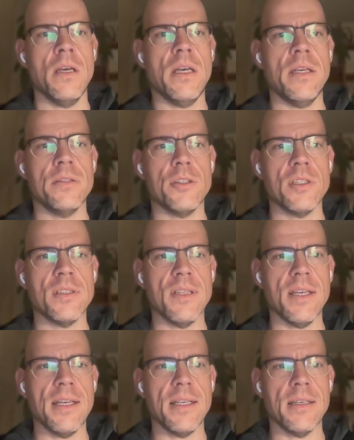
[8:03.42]
And just
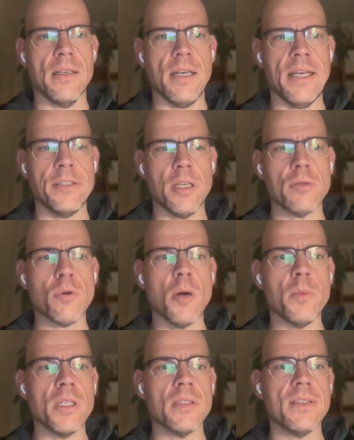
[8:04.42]
like Agile
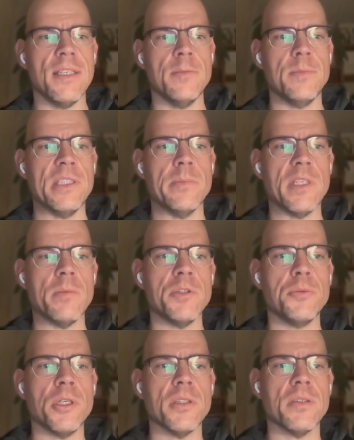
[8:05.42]
Robots and
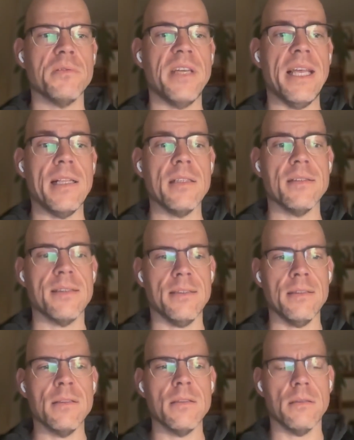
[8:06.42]
BMW, we also have
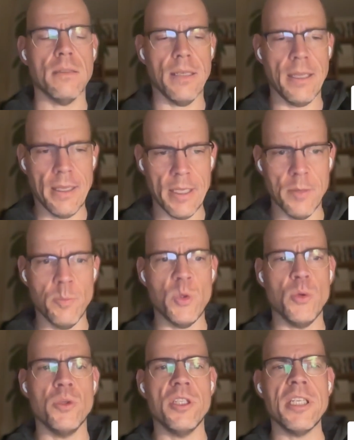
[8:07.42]
Helsing in
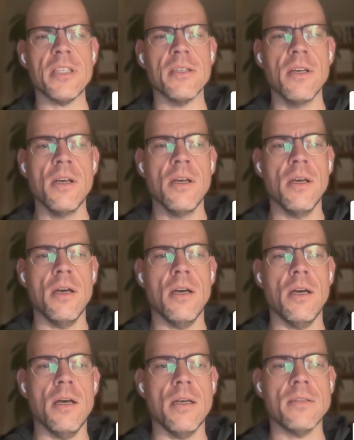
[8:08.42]
Munich,
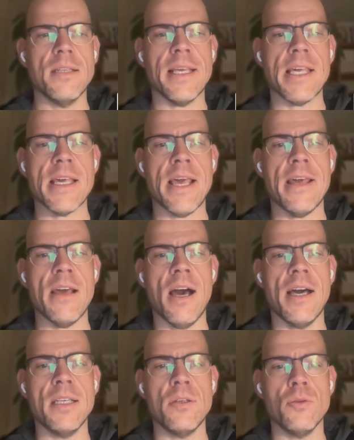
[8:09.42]
taking
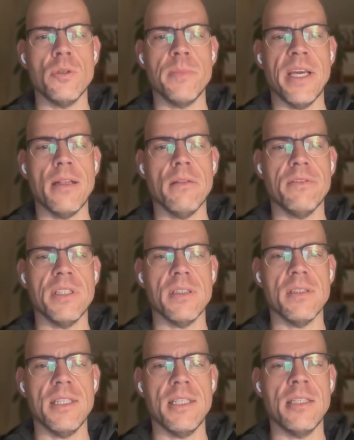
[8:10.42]
AI to the
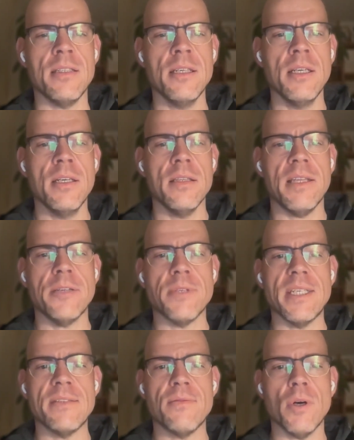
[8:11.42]
battlefield there. They
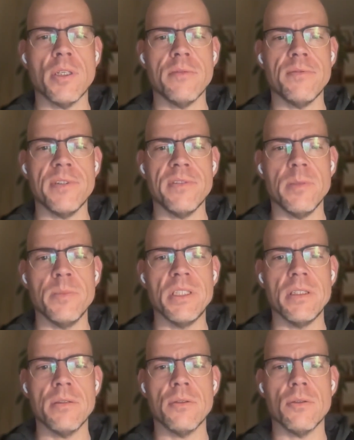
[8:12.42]
raised 450
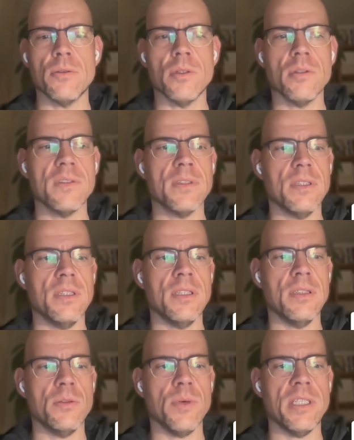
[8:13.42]
million euros
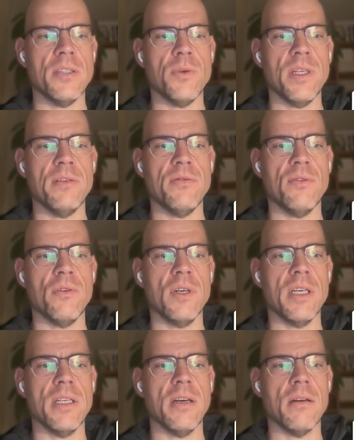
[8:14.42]
in
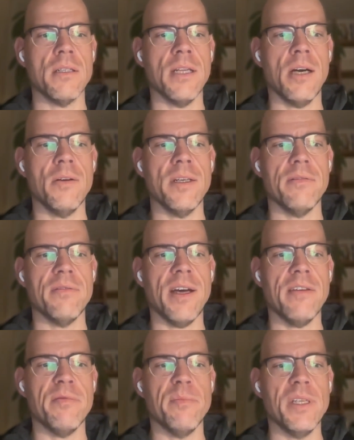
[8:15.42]
2024 and are now at a
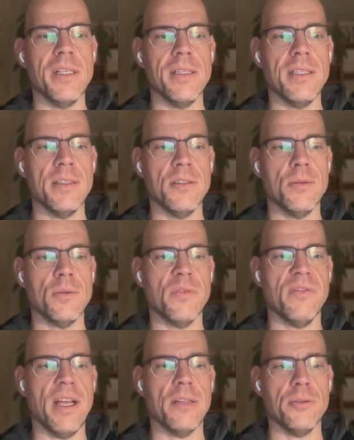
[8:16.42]
5 billion
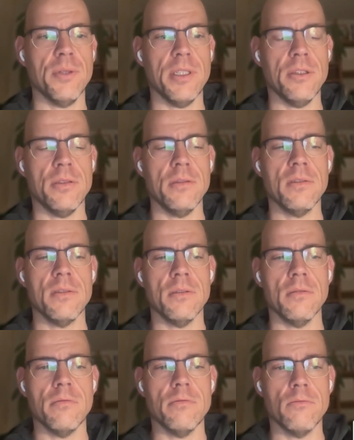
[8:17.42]
euro valuation.
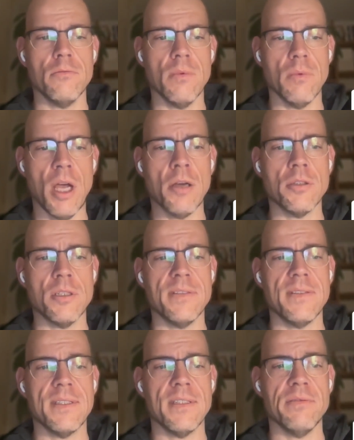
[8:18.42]
So largely
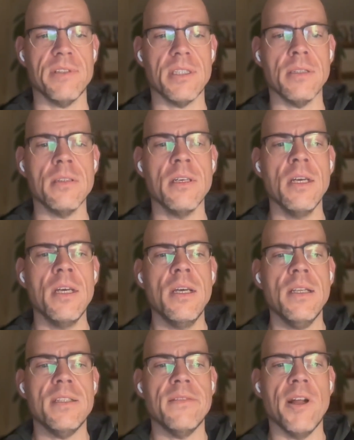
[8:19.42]
significant,
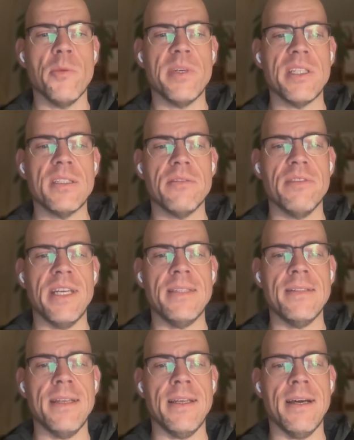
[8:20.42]
developing
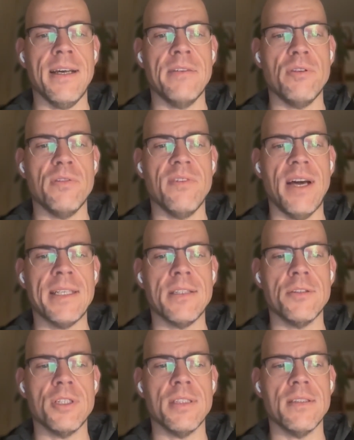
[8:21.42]
defense AI for
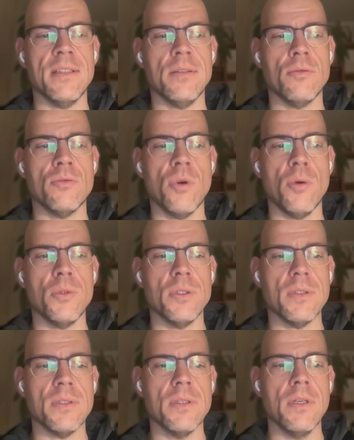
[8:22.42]
fighter jets and
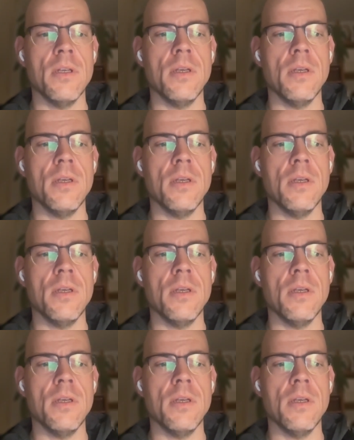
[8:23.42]
drones.